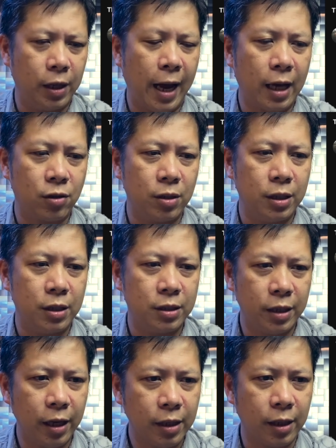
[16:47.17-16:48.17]
actually
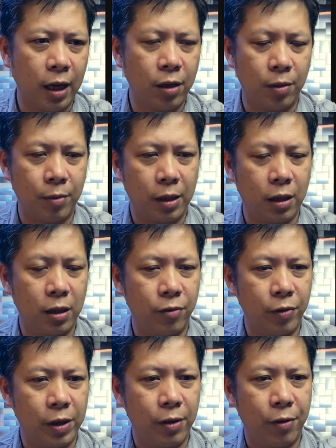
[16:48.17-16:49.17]
saying that. I'm not going to
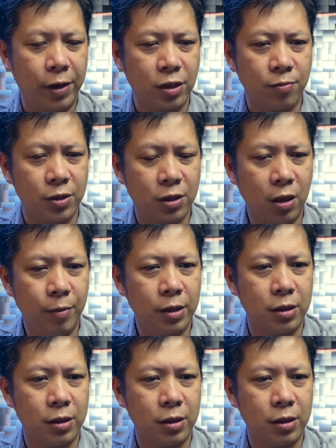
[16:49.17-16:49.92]
read the rest of his comment.